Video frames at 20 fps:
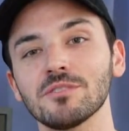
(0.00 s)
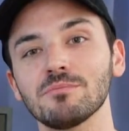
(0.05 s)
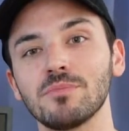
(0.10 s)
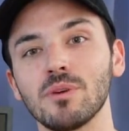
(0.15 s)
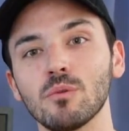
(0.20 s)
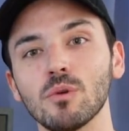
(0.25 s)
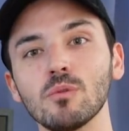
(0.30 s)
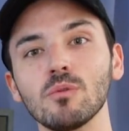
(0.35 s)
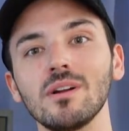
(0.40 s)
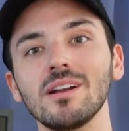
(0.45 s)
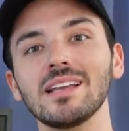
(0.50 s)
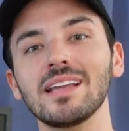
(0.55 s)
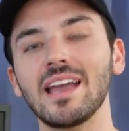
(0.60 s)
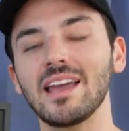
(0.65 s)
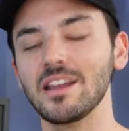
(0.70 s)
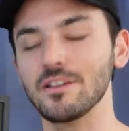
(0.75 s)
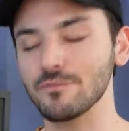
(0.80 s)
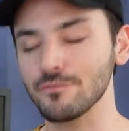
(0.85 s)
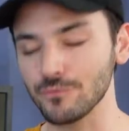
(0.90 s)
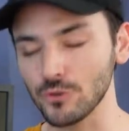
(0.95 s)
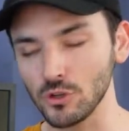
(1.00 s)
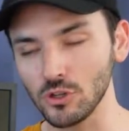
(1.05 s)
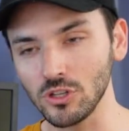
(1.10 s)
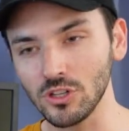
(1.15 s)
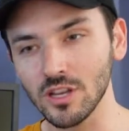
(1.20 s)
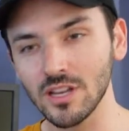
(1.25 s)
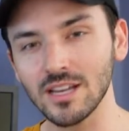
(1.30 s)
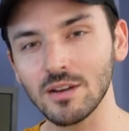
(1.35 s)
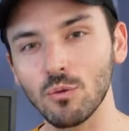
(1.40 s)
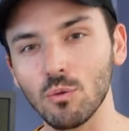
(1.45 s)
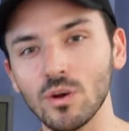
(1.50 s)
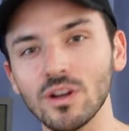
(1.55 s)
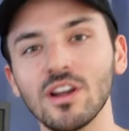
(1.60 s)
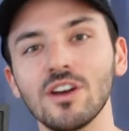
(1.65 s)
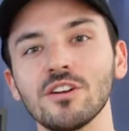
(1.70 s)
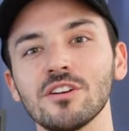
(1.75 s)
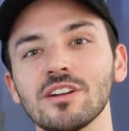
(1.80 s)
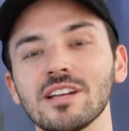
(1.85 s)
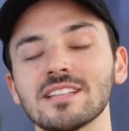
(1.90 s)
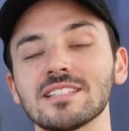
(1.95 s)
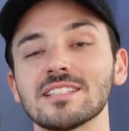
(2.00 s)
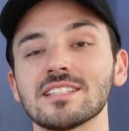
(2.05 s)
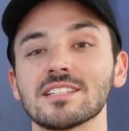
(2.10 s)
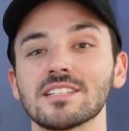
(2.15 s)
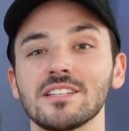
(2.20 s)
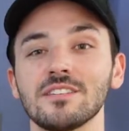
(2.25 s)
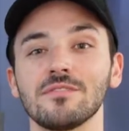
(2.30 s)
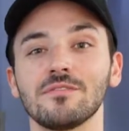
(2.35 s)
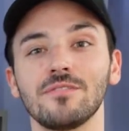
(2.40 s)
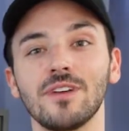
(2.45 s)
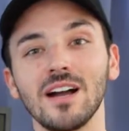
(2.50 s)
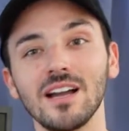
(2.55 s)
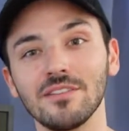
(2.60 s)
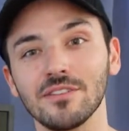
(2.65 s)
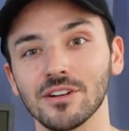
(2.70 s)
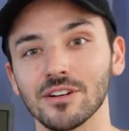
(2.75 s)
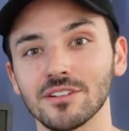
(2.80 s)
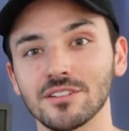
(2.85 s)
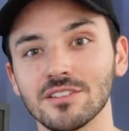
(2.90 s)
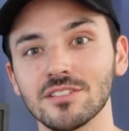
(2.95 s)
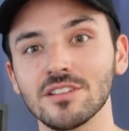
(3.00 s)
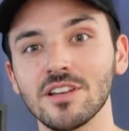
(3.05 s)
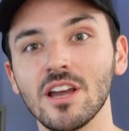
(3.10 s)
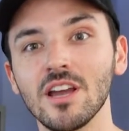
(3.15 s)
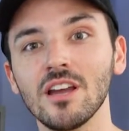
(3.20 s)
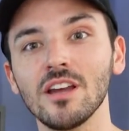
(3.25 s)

but we're running at a full 165 Hz.